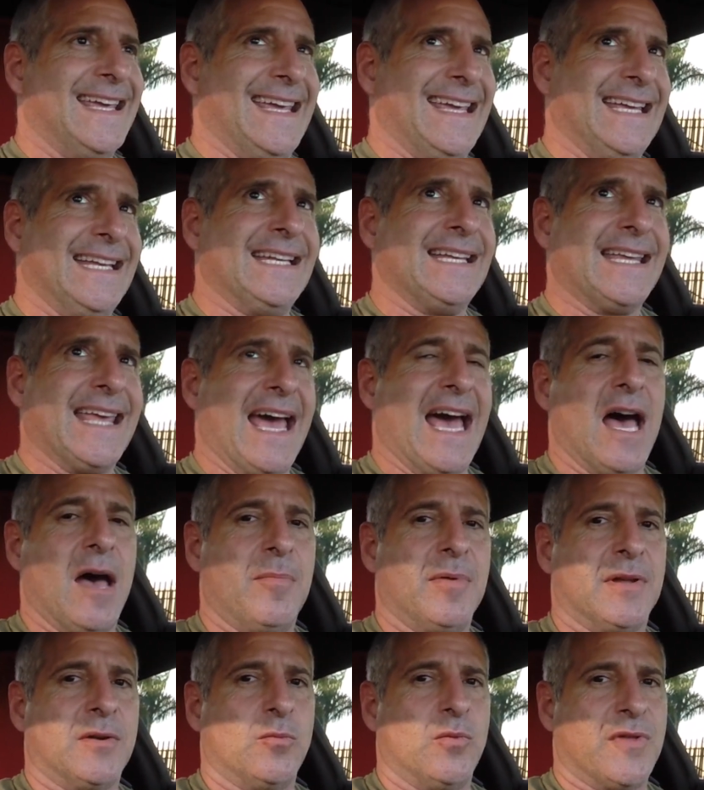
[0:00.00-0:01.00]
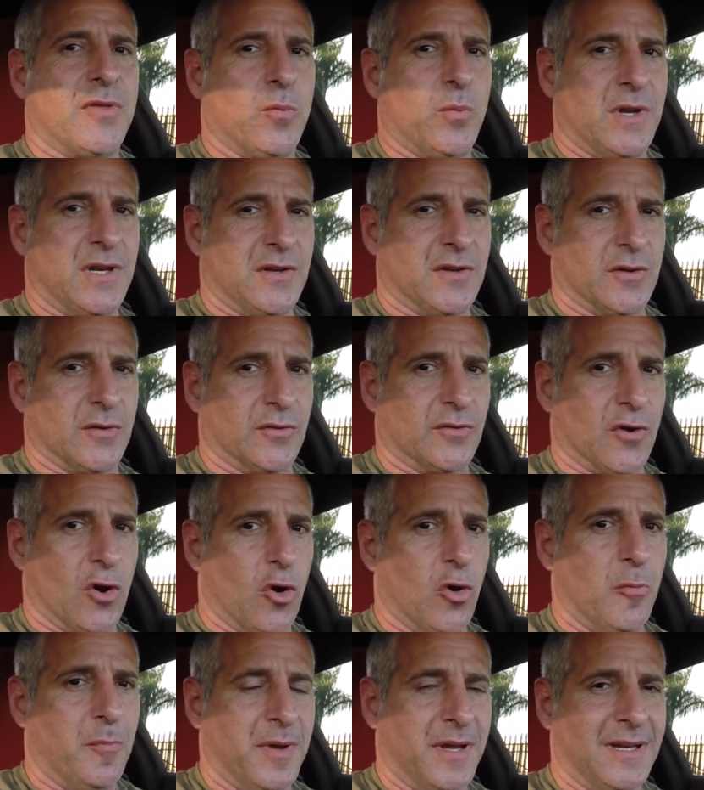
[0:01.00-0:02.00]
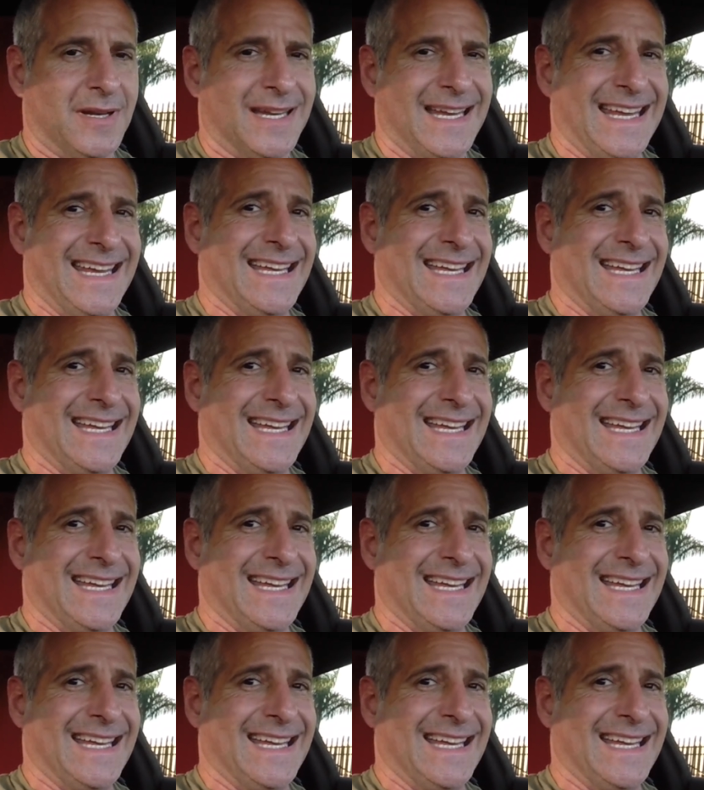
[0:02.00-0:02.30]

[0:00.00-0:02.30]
in cabin with windows open,